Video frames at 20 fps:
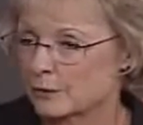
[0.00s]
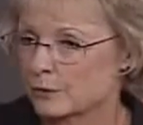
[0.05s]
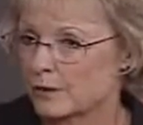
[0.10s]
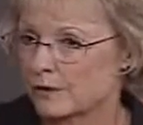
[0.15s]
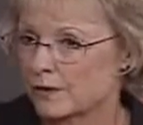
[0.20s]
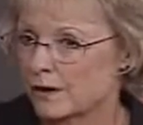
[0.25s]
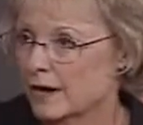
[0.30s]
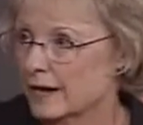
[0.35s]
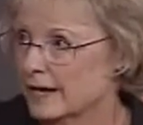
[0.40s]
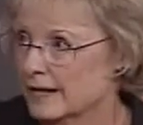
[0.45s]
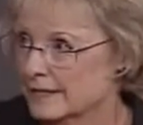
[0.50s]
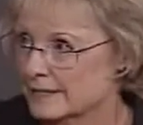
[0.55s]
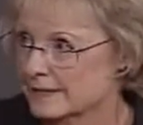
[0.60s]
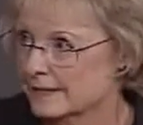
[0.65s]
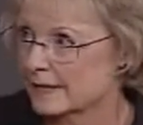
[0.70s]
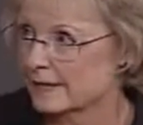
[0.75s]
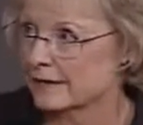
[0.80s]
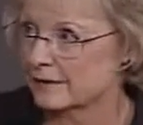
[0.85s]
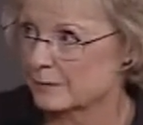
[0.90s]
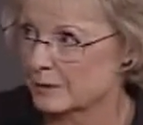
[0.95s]
at it with
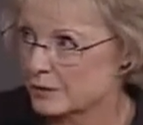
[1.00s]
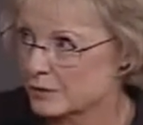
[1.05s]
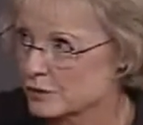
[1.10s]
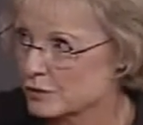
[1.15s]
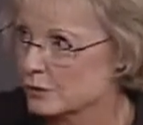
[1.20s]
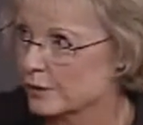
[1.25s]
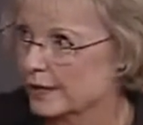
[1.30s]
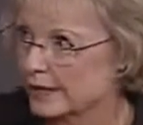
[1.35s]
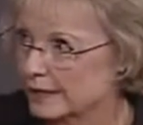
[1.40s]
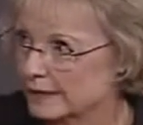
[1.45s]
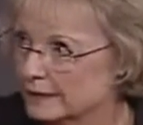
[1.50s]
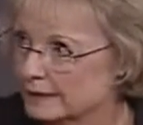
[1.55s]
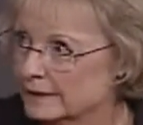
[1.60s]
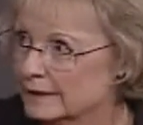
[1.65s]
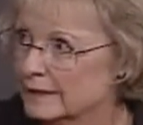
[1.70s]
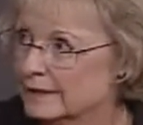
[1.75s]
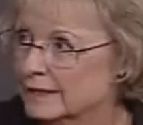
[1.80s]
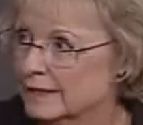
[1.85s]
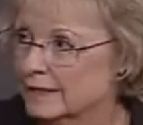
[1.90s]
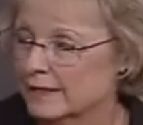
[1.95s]
eyes that have been
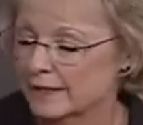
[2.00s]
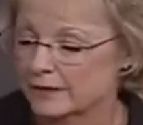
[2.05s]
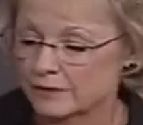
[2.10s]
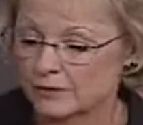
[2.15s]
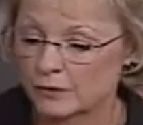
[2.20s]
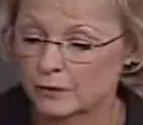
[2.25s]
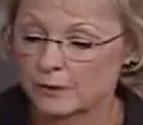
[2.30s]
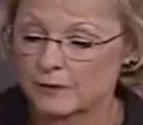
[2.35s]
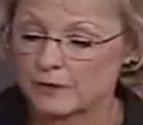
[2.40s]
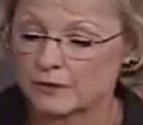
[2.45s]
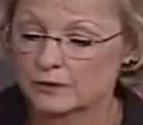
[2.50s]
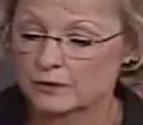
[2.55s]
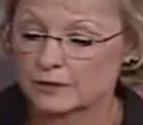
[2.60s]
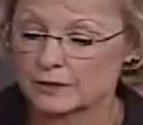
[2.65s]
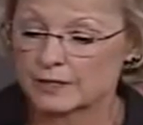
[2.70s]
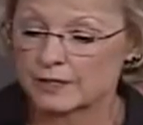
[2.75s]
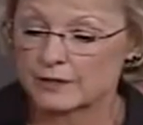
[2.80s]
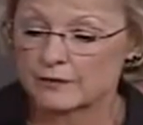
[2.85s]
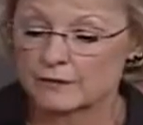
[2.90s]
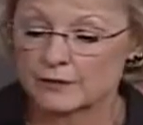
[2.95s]
trained and know what they're
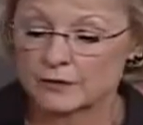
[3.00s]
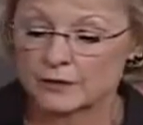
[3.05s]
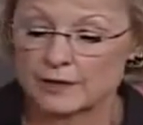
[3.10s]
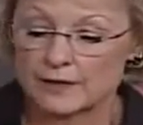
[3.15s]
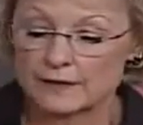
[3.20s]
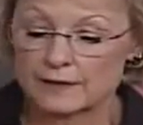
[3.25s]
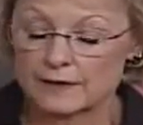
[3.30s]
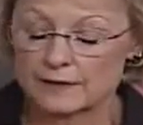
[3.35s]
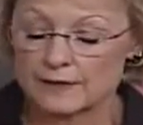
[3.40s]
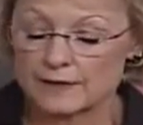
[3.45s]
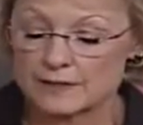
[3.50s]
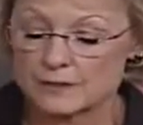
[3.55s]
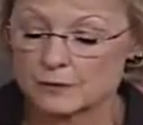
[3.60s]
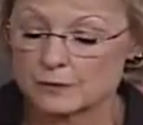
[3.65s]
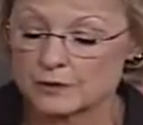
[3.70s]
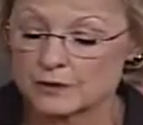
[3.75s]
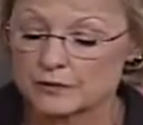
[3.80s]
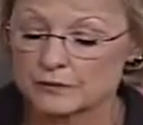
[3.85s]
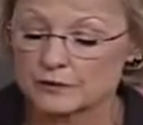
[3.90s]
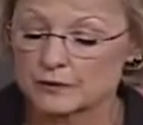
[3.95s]
looking for. I think
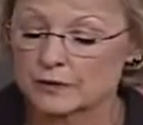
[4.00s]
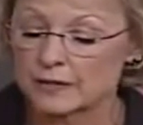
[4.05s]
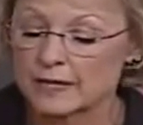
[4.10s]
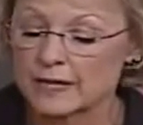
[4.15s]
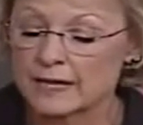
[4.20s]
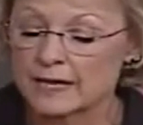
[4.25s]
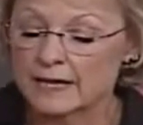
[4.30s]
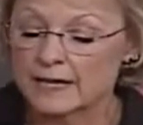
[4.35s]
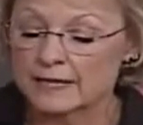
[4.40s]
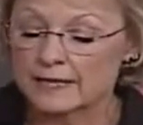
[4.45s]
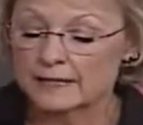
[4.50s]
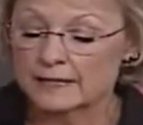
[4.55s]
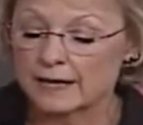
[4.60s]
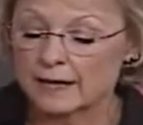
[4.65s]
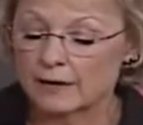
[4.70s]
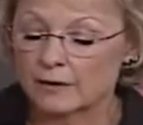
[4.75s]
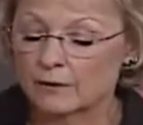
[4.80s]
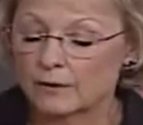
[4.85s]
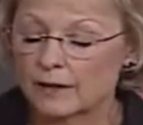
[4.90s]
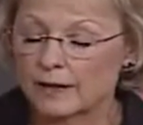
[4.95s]
that's wonderful.
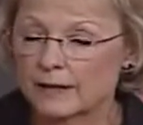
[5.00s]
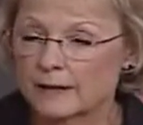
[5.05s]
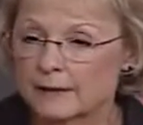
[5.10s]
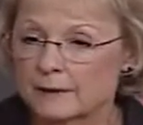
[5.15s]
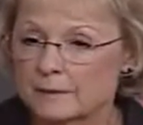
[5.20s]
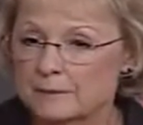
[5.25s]
Now,